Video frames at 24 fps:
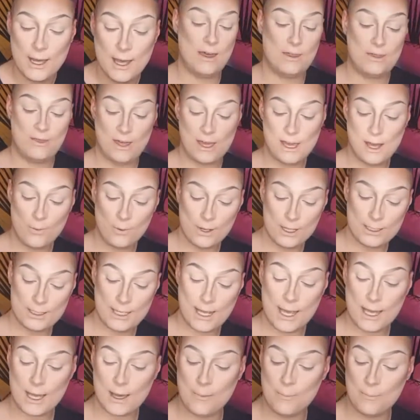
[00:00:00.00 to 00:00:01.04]
I think I'm gonna
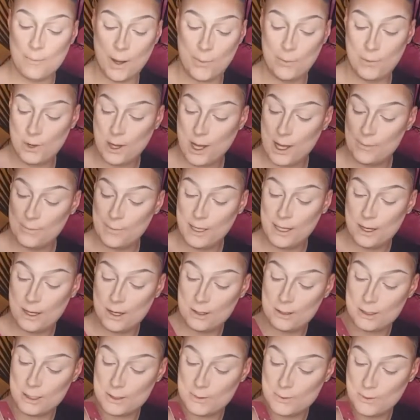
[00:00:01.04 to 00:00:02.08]
take bubblegum
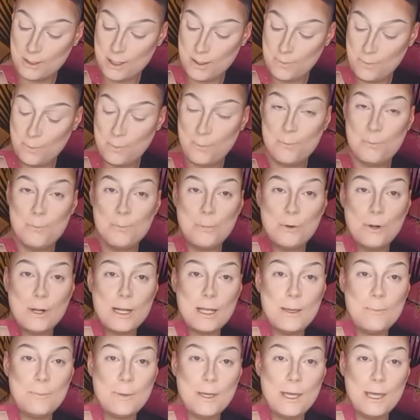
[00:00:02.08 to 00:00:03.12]
here, this really
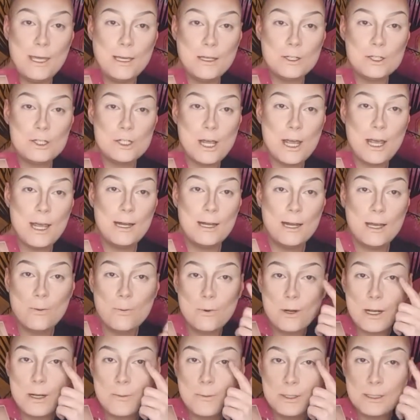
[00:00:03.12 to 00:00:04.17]
pretty pink shade
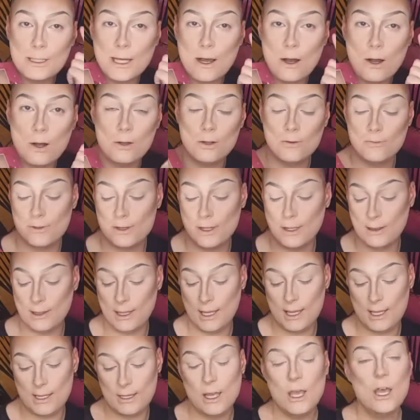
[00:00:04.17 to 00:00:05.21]
and we're gonna put that all over the
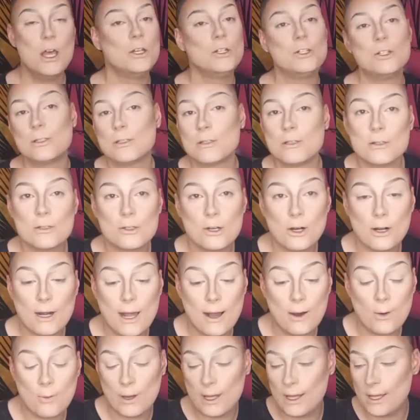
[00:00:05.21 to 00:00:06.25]
lid just to start
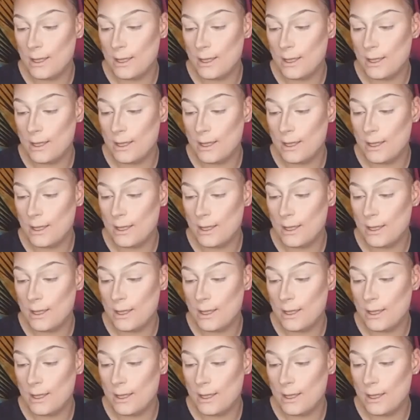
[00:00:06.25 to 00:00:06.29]
out